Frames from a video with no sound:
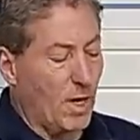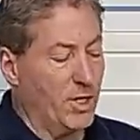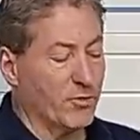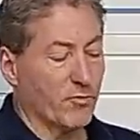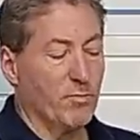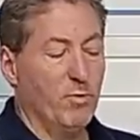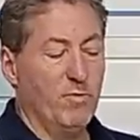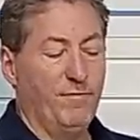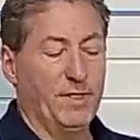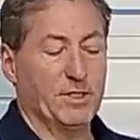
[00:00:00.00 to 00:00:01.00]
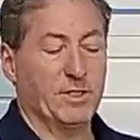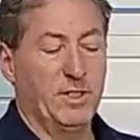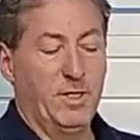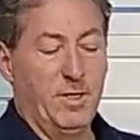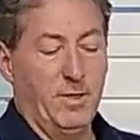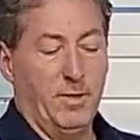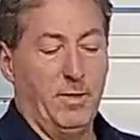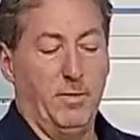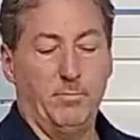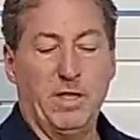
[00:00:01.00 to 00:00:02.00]
and you remove this
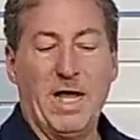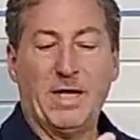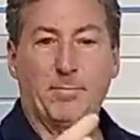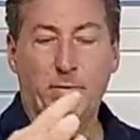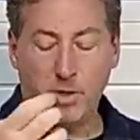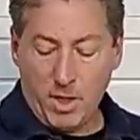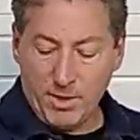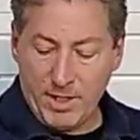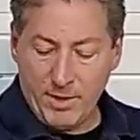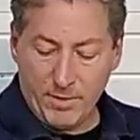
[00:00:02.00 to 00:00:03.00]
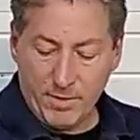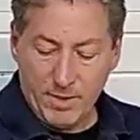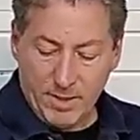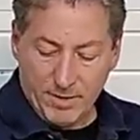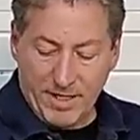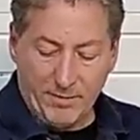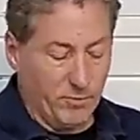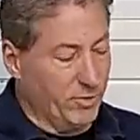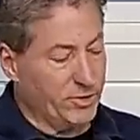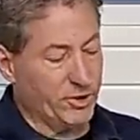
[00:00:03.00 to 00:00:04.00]
black plug here. That
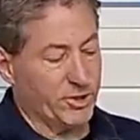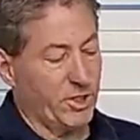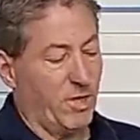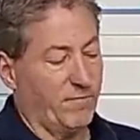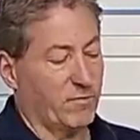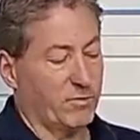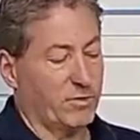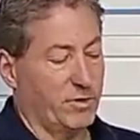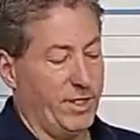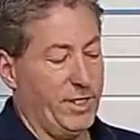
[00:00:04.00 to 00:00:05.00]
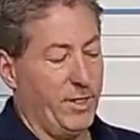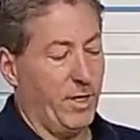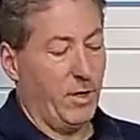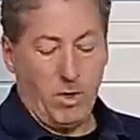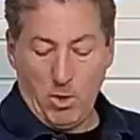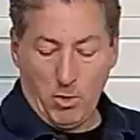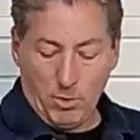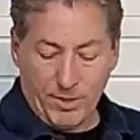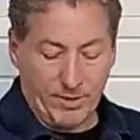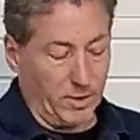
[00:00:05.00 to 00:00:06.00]
really just covers the
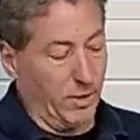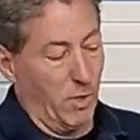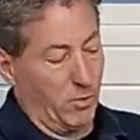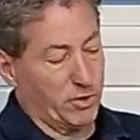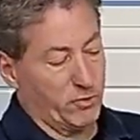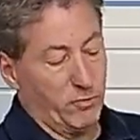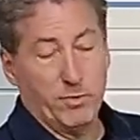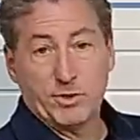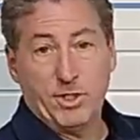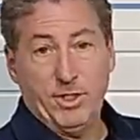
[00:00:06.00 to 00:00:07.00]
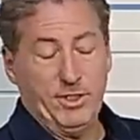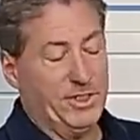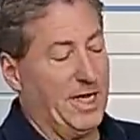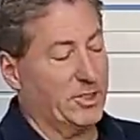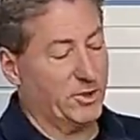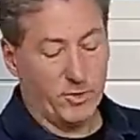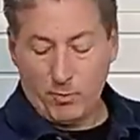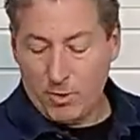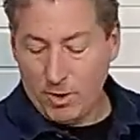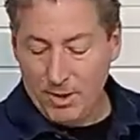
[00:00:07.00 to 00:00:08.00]
hole that the lower screw is going to attach to the
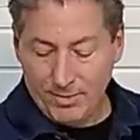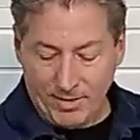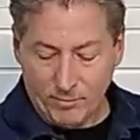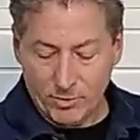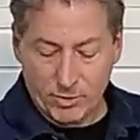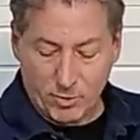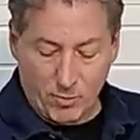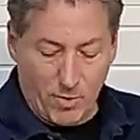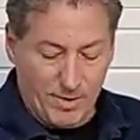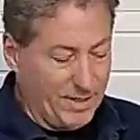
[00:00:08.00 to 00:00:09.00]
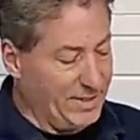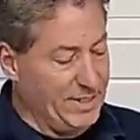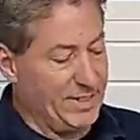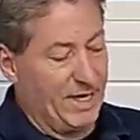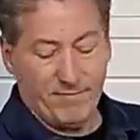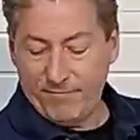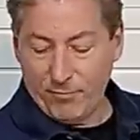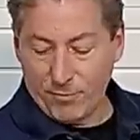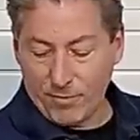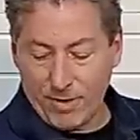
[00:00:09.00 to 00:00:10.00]
wall. Not really sure why they need that
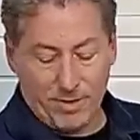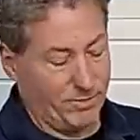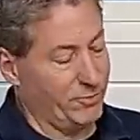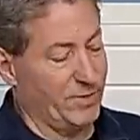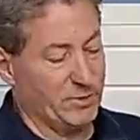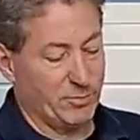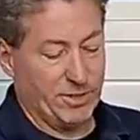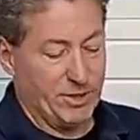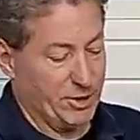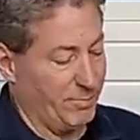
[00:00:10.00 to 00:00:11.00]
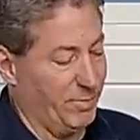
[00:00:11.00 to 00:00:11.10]
for transportation,